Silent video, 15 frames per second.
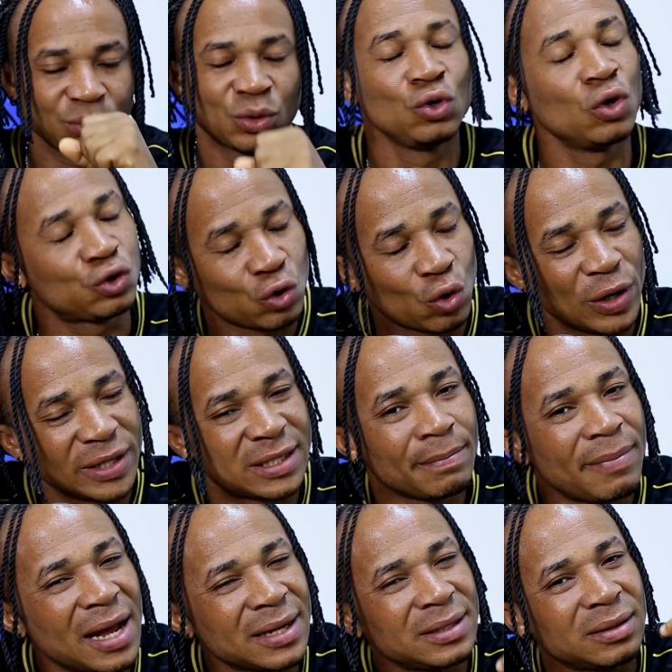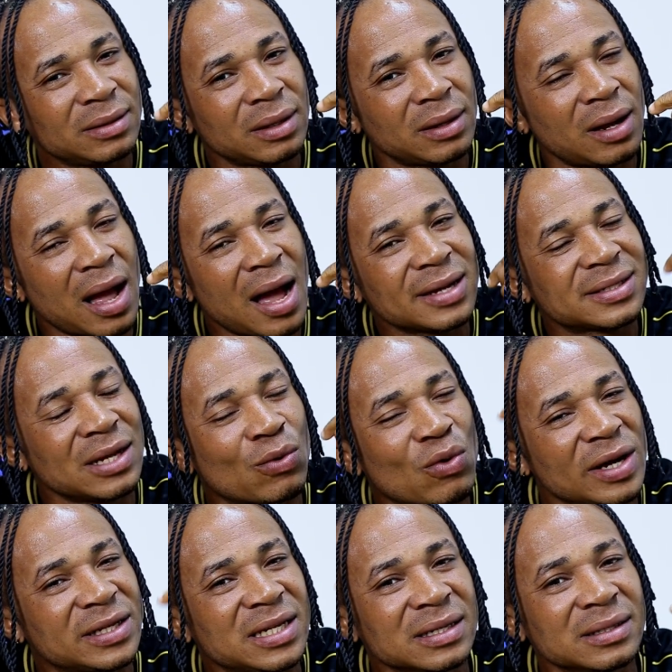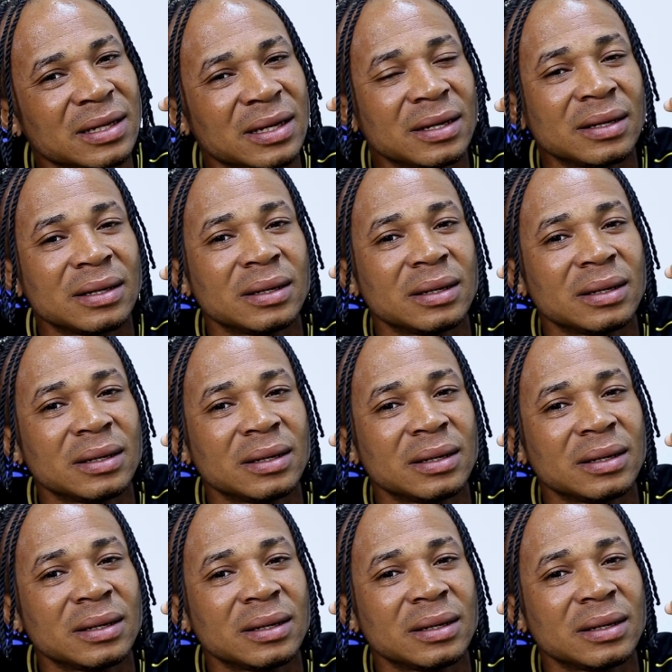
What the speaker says: your choice, but ask the question.